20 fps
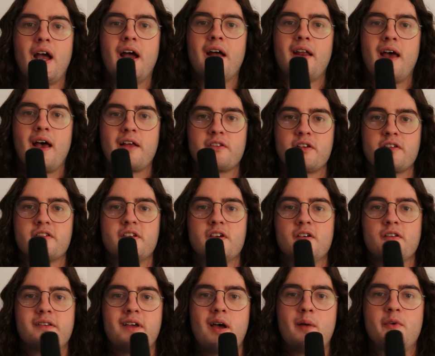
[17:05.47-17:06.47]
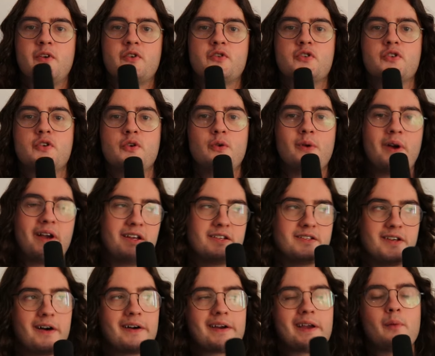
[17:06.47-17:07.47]
and has us deal damage to a
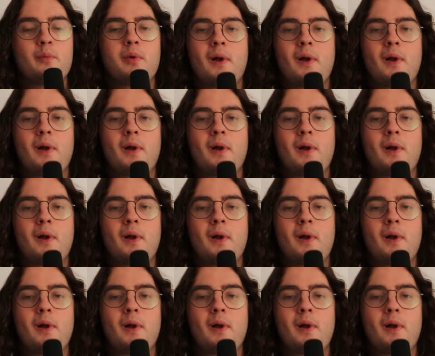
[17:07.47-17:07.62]
target